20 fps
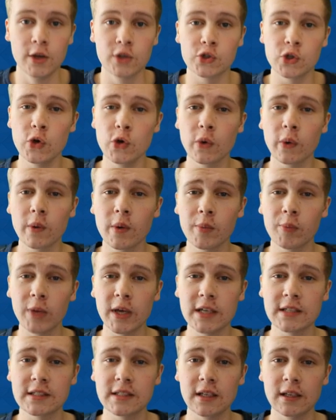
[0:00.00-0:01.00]
so you can
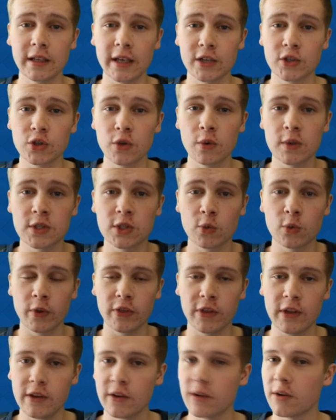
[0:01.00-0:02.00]
replace the Electro Wizard
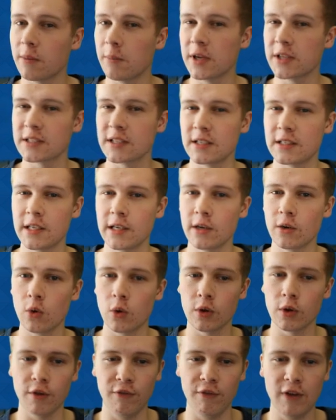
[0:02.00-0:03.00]
with either the Musketeer
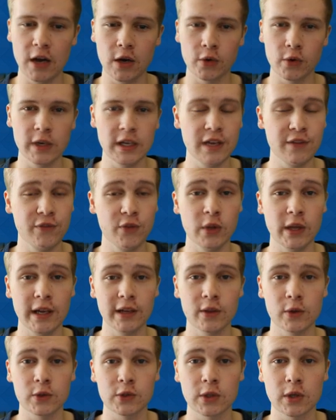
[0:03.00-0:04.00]
or the Valkyrie if you
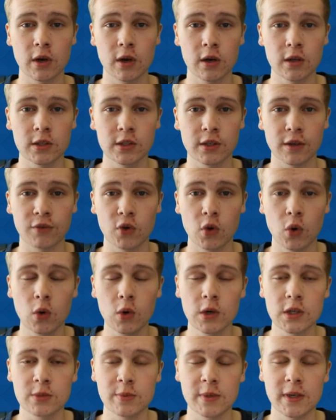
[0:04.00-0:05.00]
like those cards, of
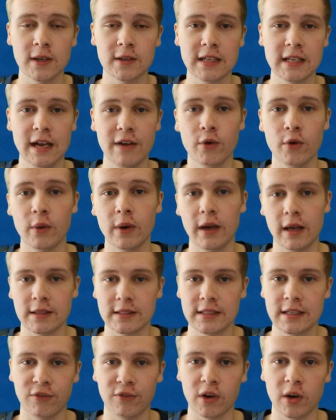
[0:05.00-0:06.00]
course, because everyone
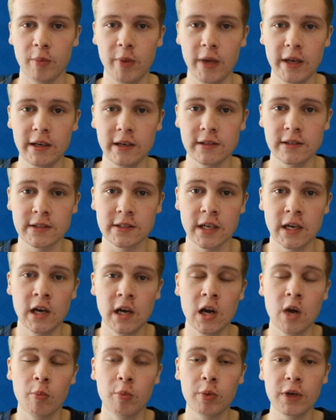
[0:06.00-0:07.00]
has different opinions.
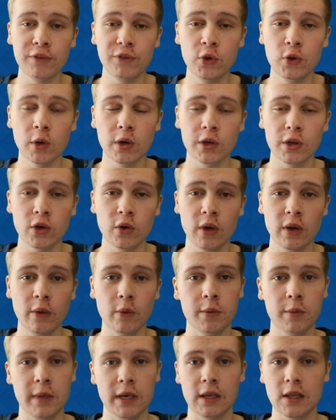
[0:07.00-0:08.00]
But if you are new, it
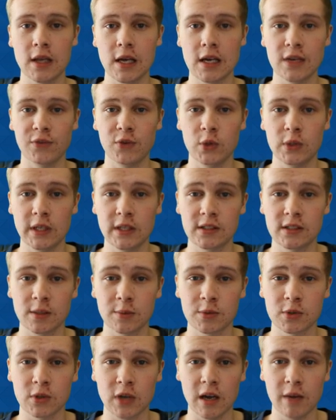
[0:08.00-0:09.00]
would mean a lot if you did
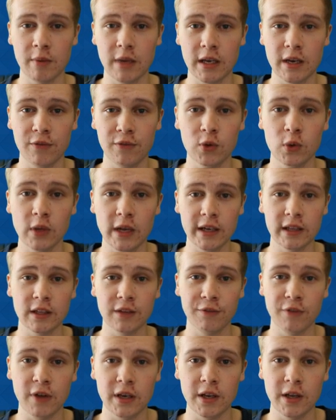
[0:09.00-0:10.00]
subscribe, and if you like
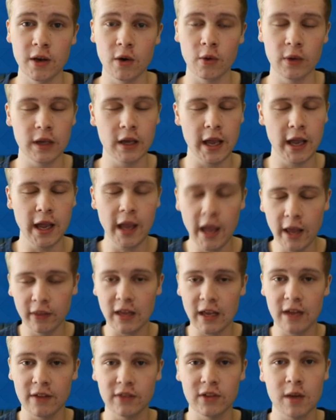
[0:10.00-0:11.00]
the video,
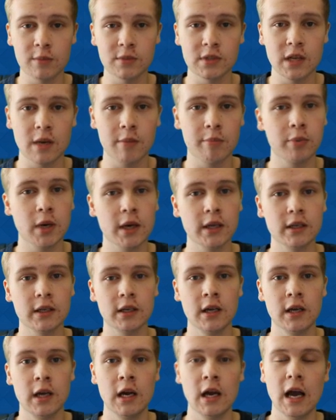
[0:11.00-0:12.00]
hit that thumbs up
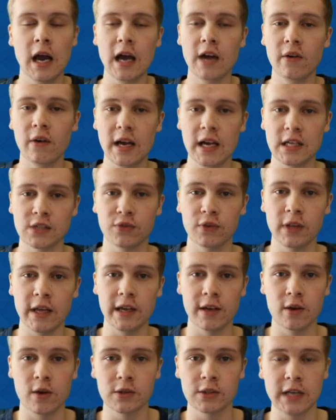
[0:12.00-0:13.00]
button. I don't ask for
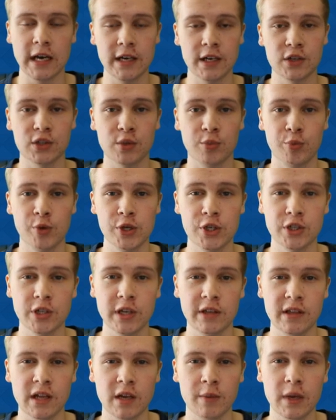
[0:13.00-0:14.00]
like goals, I just
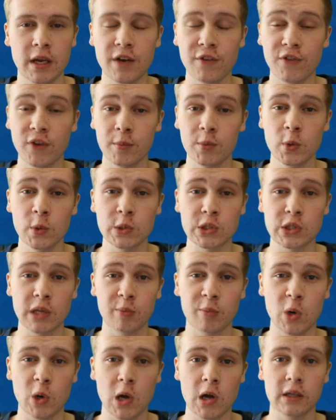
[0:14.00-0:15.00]
appreciate them, and if I'm doing
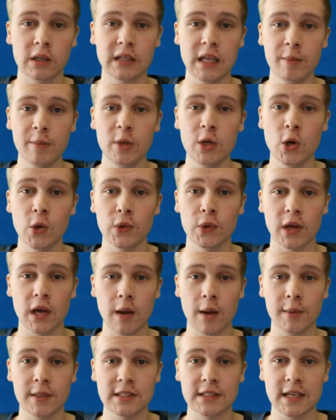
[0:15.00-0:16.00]
something wrong, let me know in the
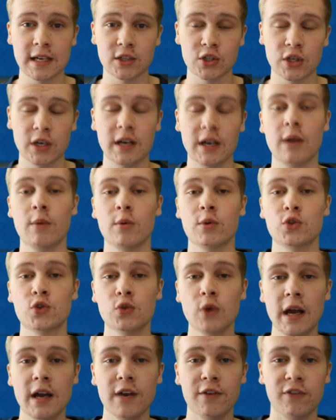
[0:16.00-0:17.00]
comments section and I will
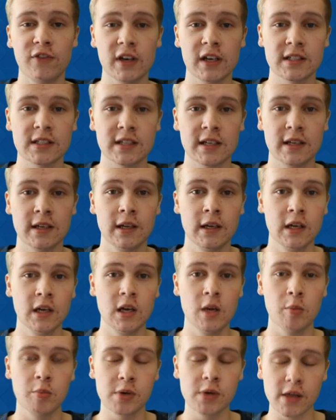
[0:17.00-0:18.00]
try to fix it.
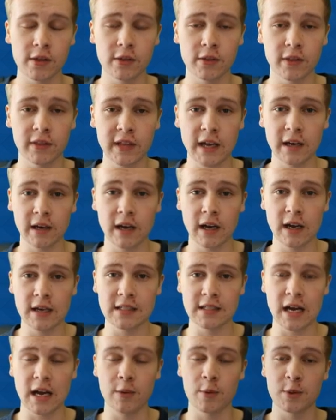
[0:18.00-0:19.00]
But other than that,
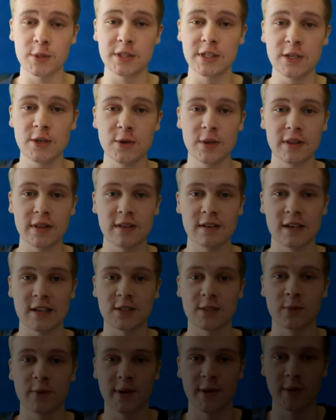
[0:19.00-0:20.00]
guys, I will see you in the
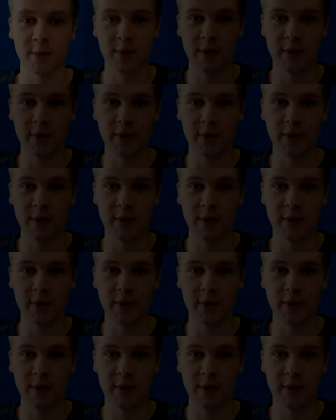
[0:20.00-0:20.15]
next one.